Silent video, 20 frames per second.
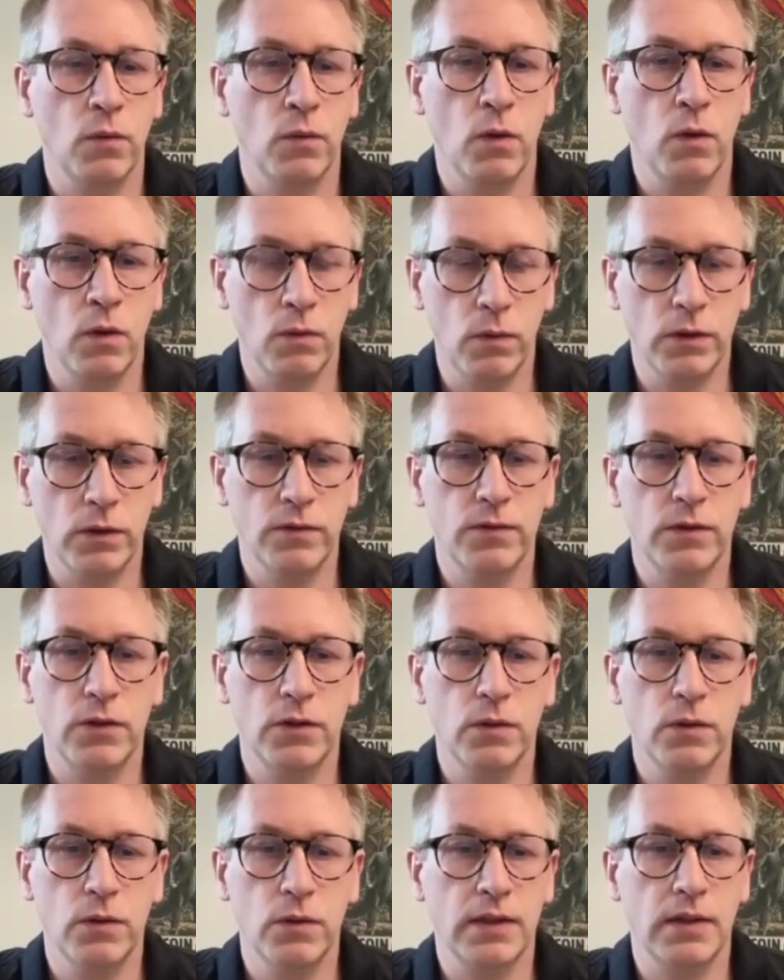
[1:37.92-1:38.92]
or what we
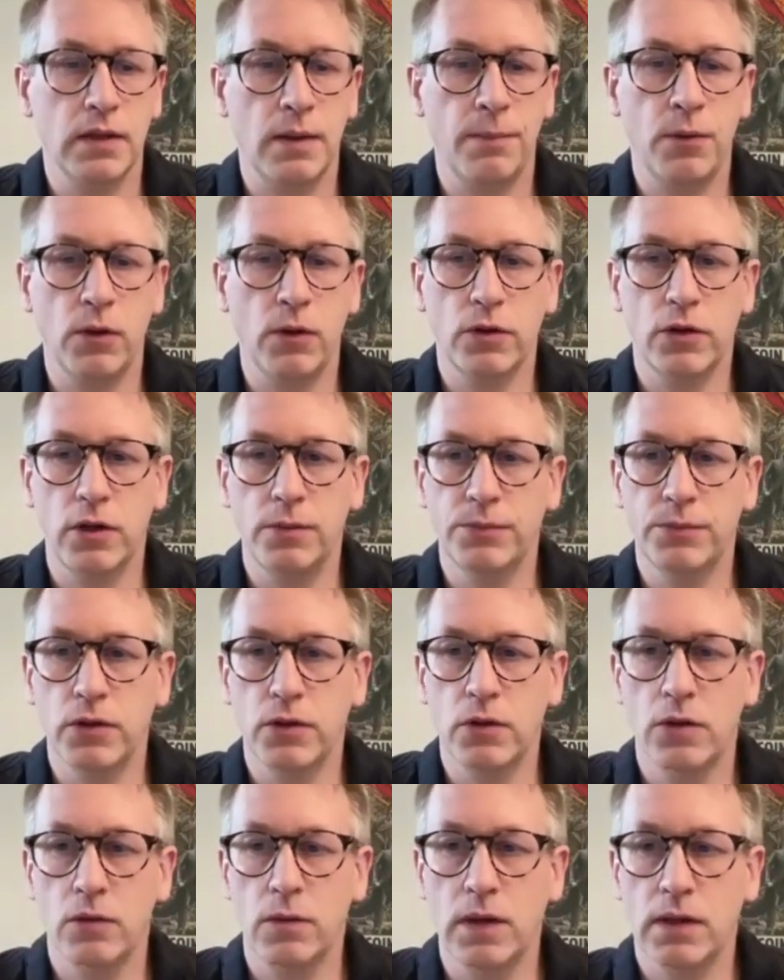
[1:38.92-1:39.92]
do at Apollo Crypto,
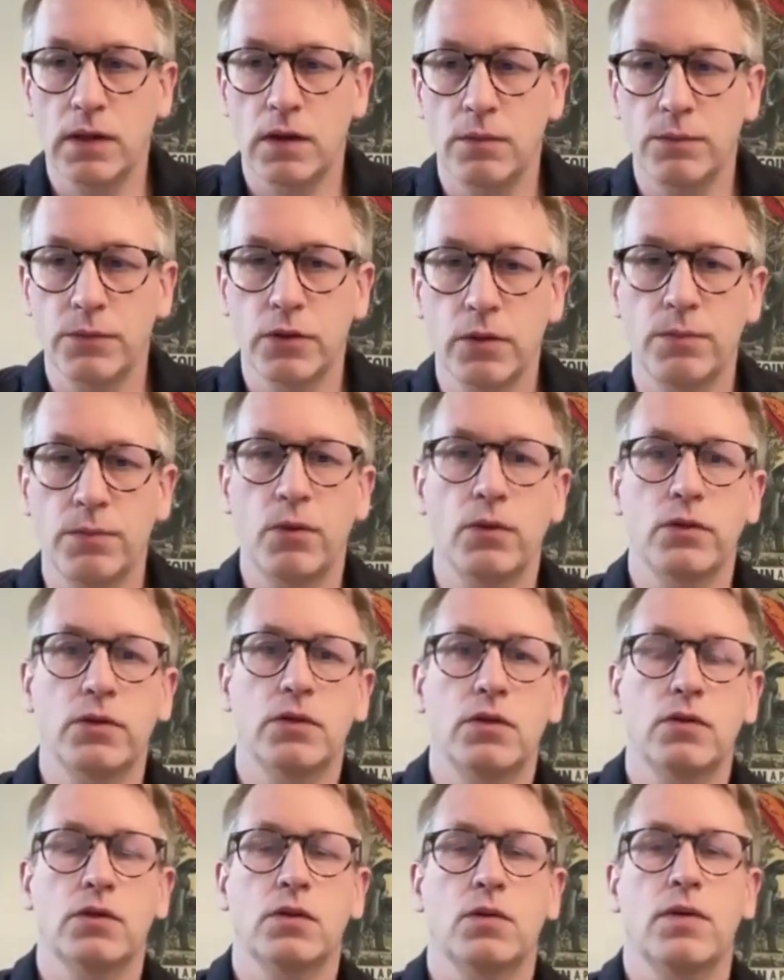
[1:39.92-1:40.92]
you're welcome to
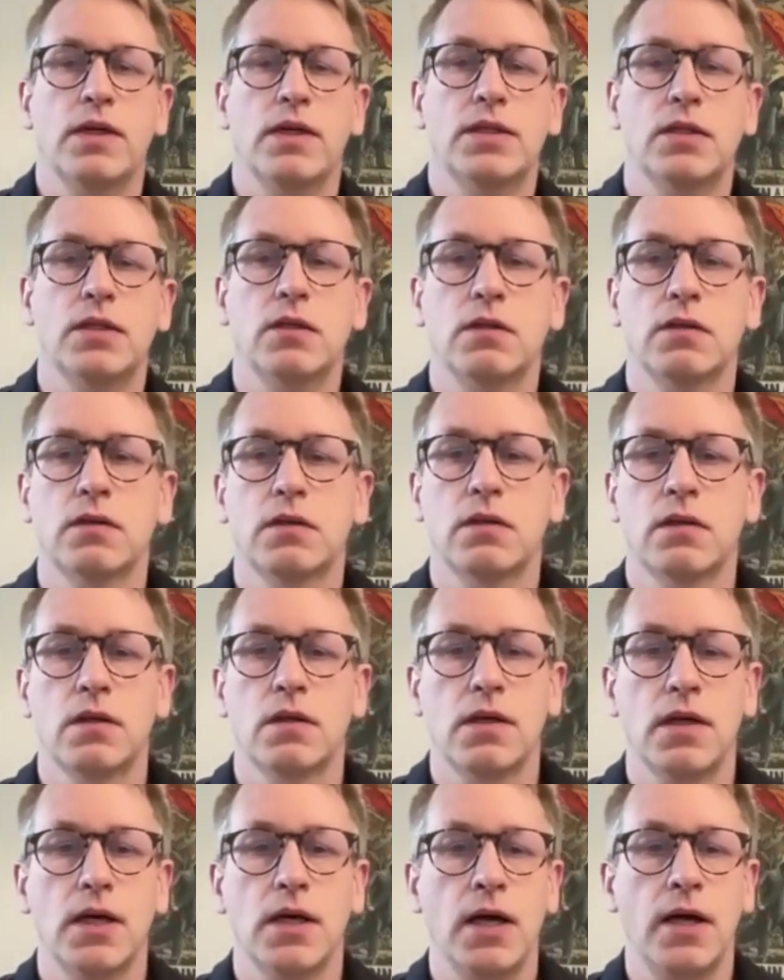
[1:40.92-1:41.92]
post those questions
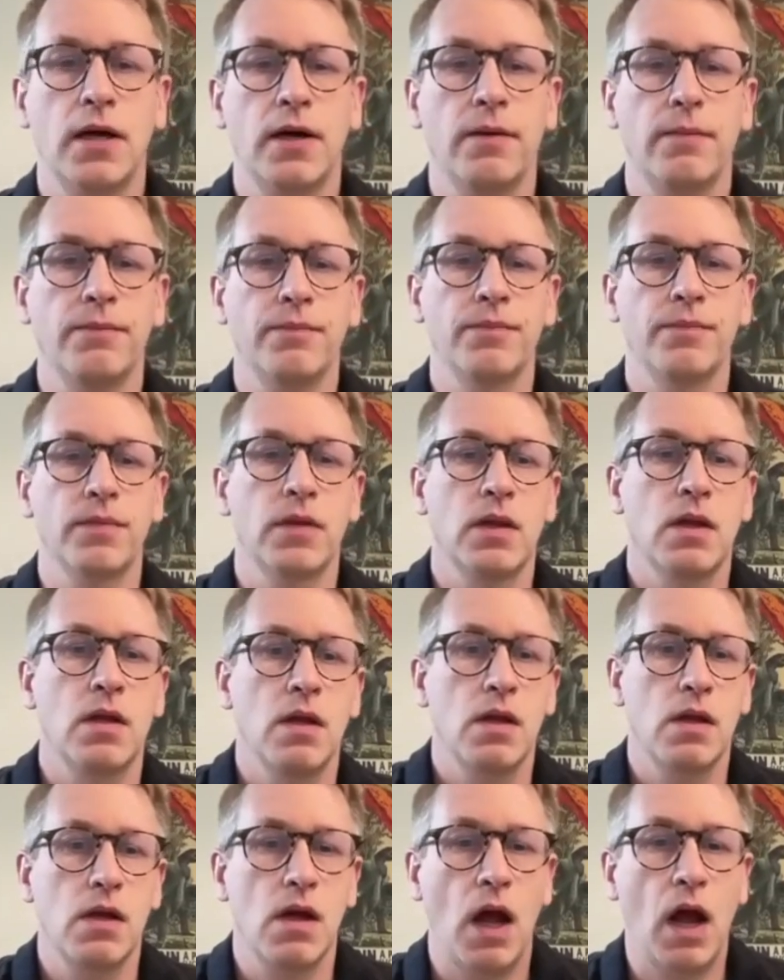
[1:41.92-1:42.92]
um,
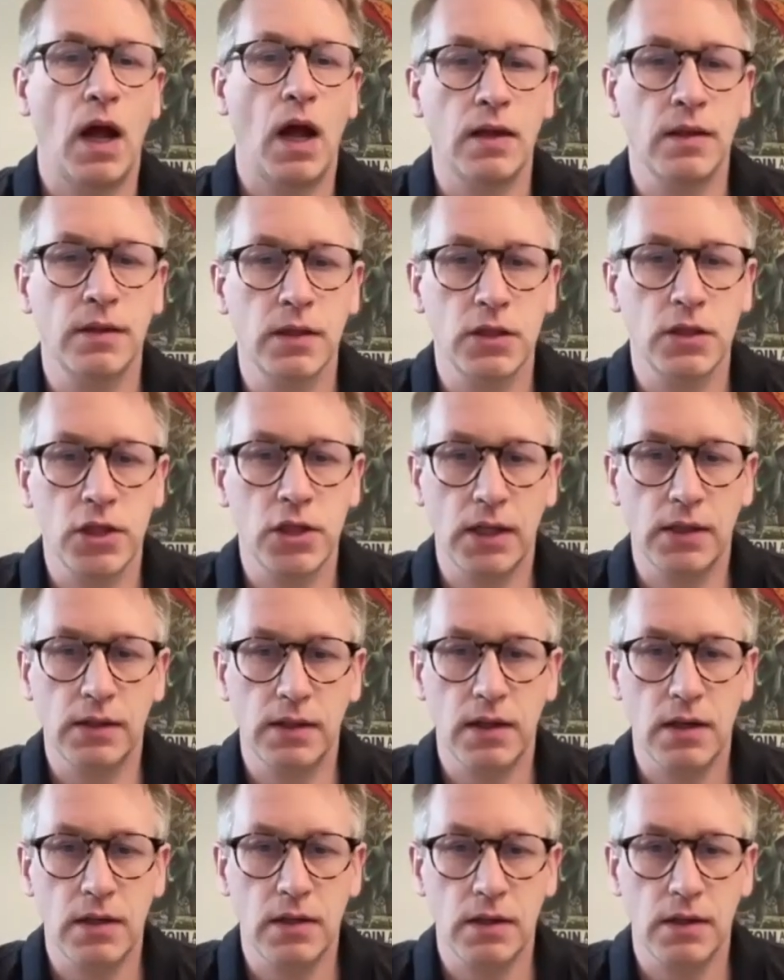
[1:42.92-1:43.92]
uh, in the chat
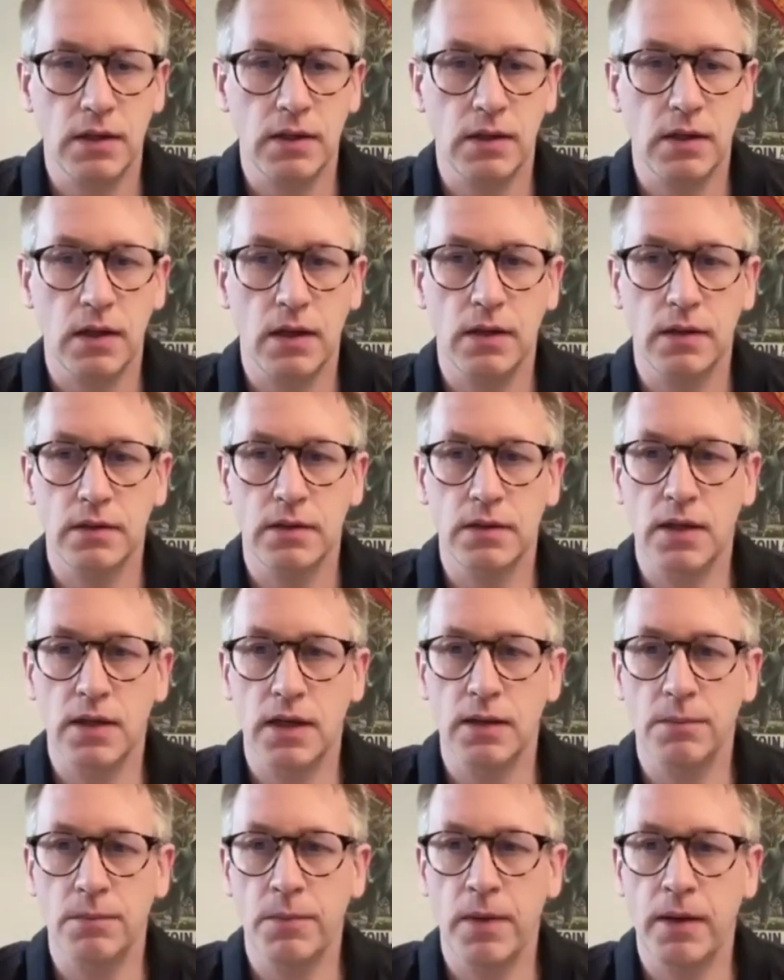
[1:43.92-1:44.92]
here, and I'll
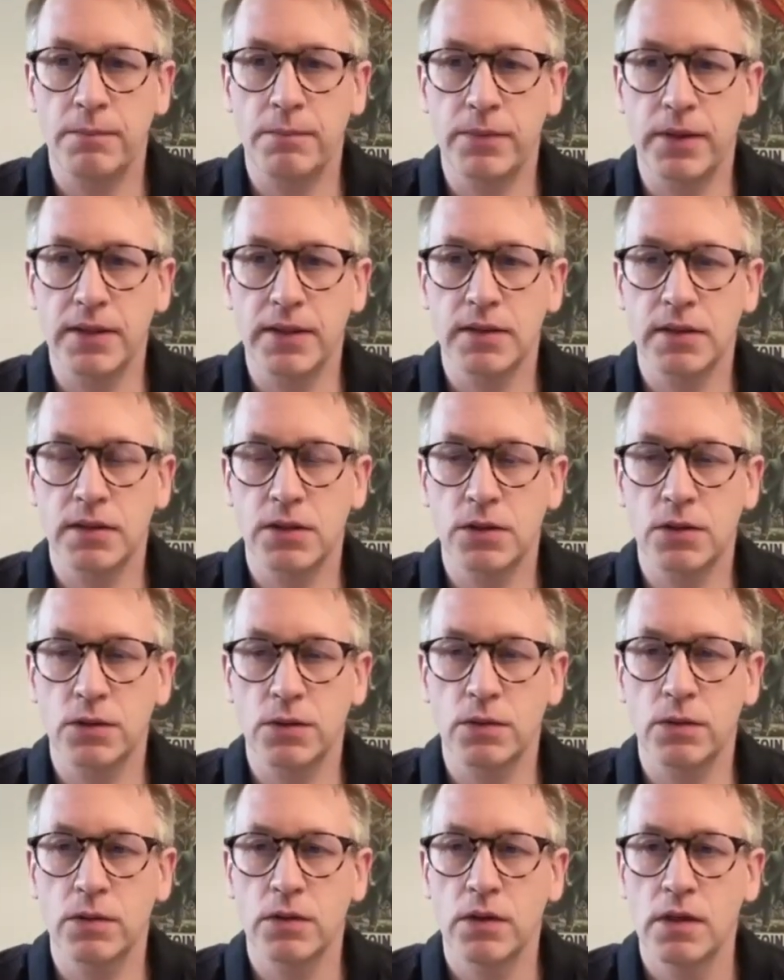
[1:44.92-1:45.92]
try my best
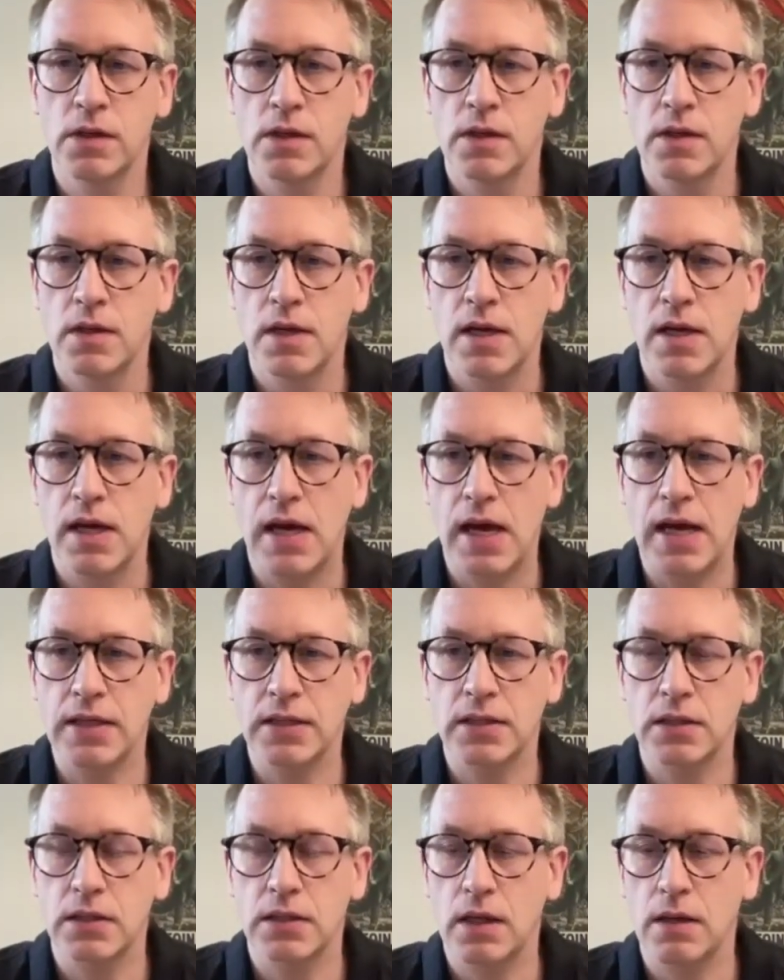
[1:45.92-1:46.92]
to
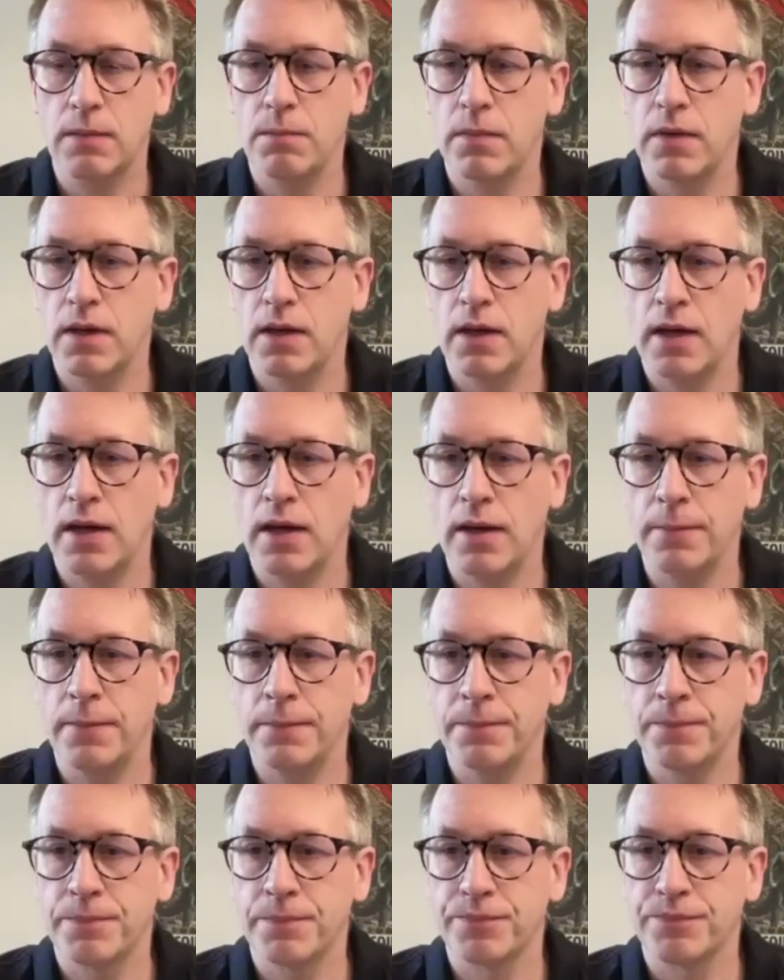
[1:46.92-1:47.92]
answer them
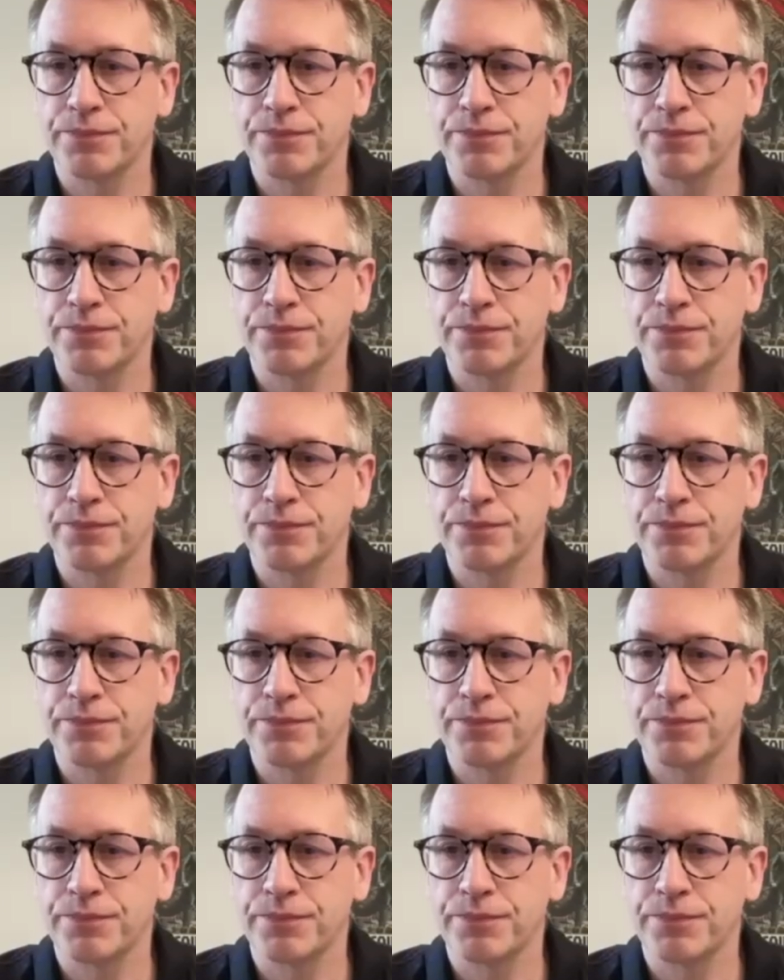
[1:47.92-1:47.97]
um,